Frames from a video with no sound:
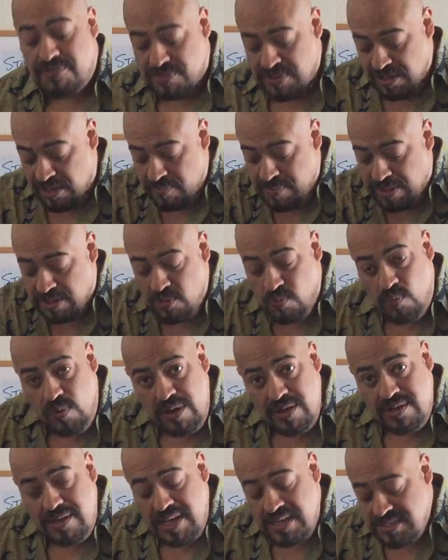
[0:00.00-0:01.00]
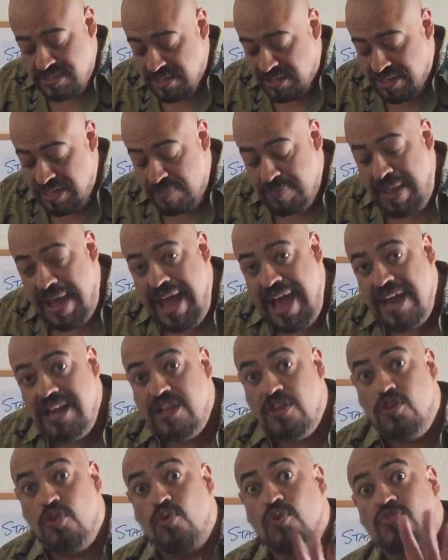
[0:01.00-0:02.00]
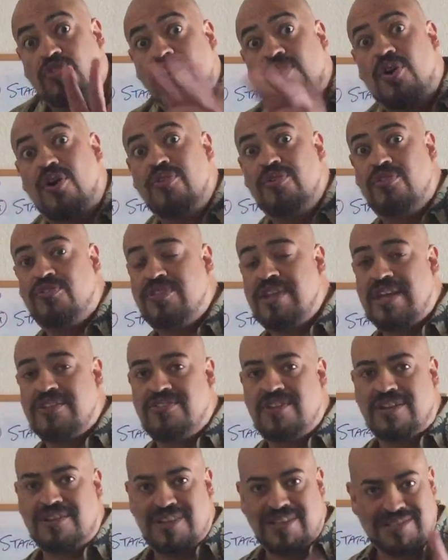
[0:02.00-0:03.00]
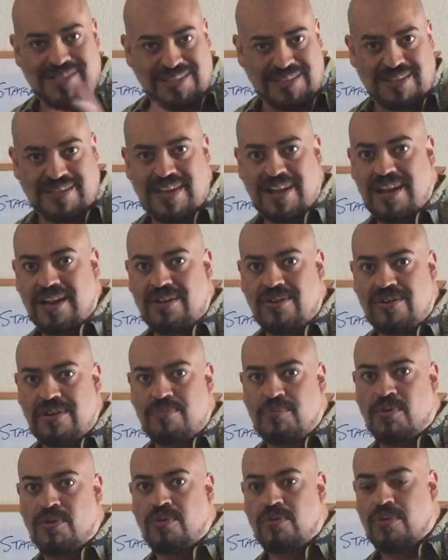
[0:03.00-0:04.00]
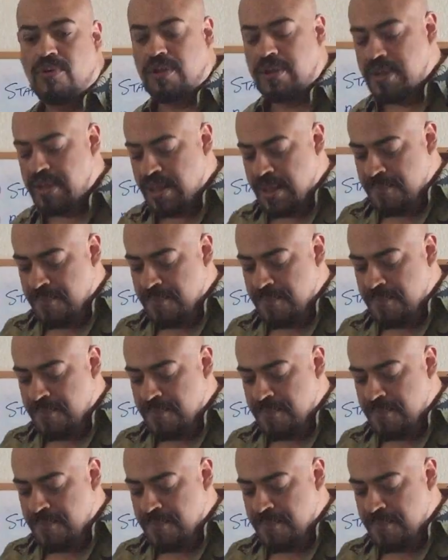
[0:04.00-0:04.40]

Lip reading: Think about the one test and then keep adding, using all those test techniques like the 10 I learned at Motorola.